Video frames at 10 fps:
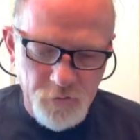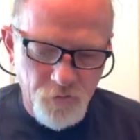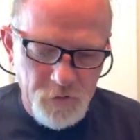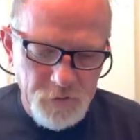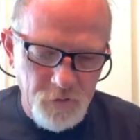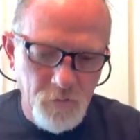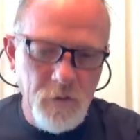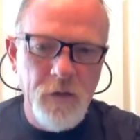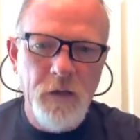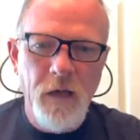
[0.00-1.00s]
trail,
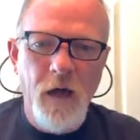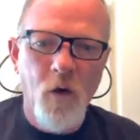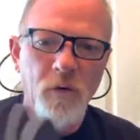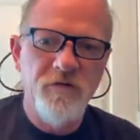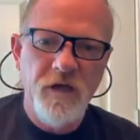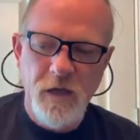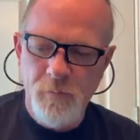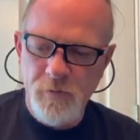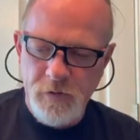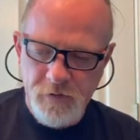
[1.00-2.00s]
I always
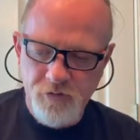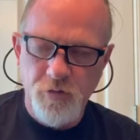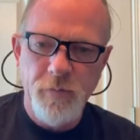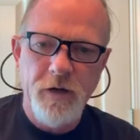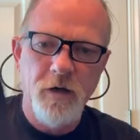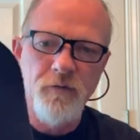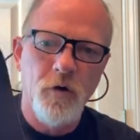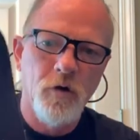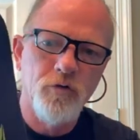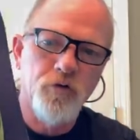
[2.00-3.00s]
kept an extra pair
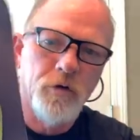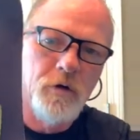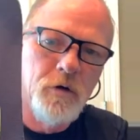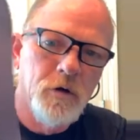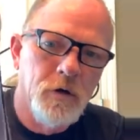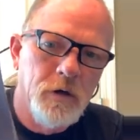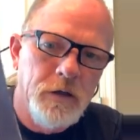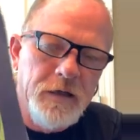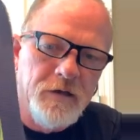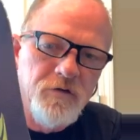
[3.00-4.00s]
of Ultra
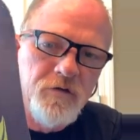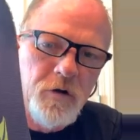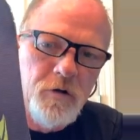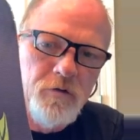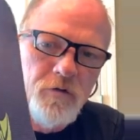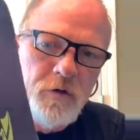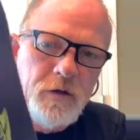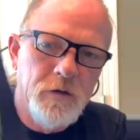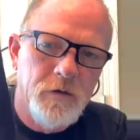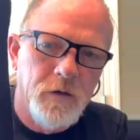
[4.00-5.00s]
inserts
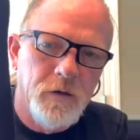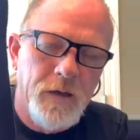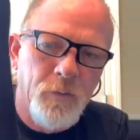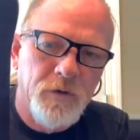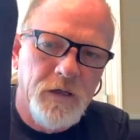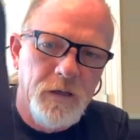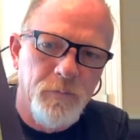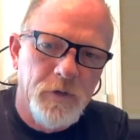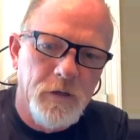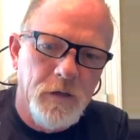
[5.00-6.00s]
that I would
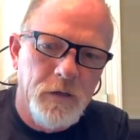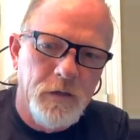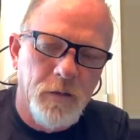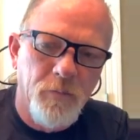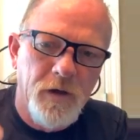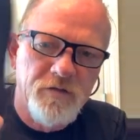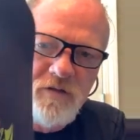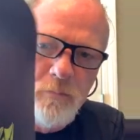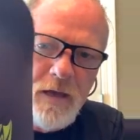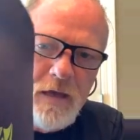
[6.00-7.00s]
keep in a
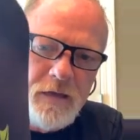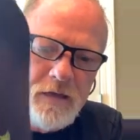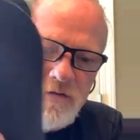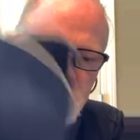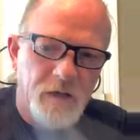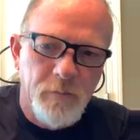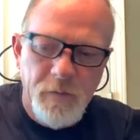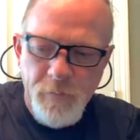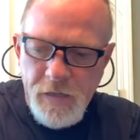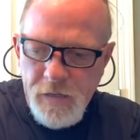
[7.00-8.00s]
plastic bag inside my
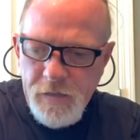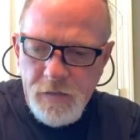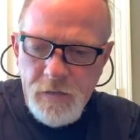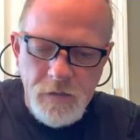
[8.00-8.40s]
pack,